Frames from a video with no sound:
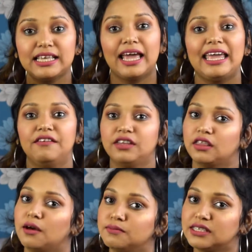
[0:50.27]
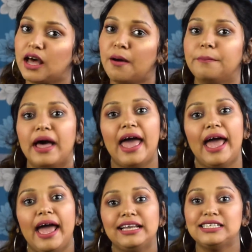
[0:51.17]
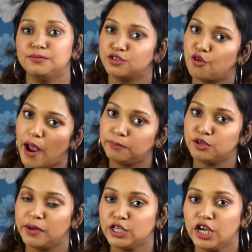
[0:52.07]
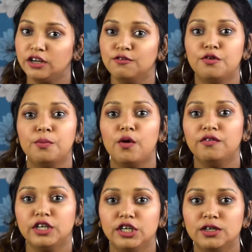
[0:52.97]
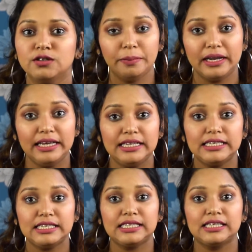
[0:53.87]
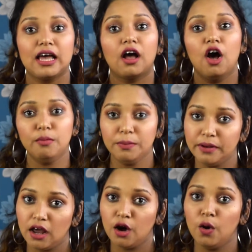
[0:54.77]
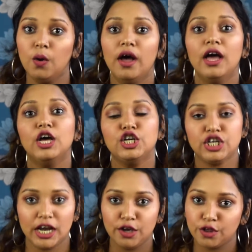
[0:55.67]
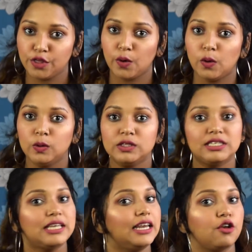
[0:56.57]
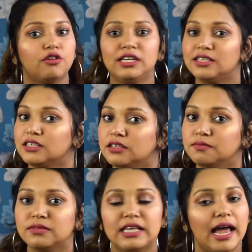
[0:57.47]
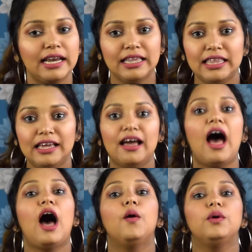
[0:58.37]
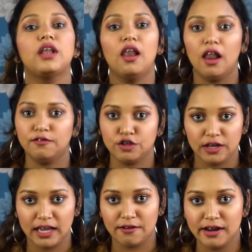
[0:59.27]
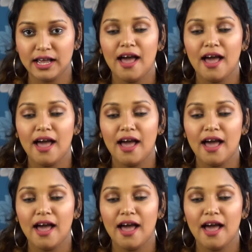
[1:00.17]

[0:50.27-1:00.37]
give it a thumbs up and subscribe to my channel for more videos. Please comment below, share your thoughts, any criticisms, anything. I would love to hear it.